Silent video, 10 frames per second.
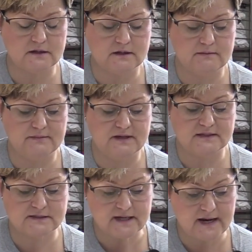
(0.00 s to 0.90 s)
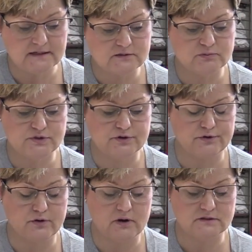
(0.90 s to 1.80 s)
NSAIDs, which are your
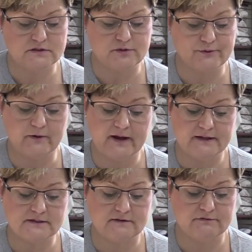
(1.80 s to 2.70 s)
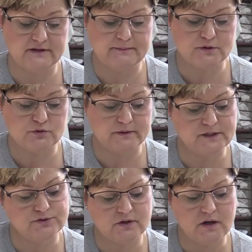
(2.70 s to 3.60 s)
non-steroidal anti-inflammatory
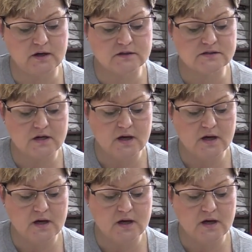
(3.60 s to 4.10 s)
drugs,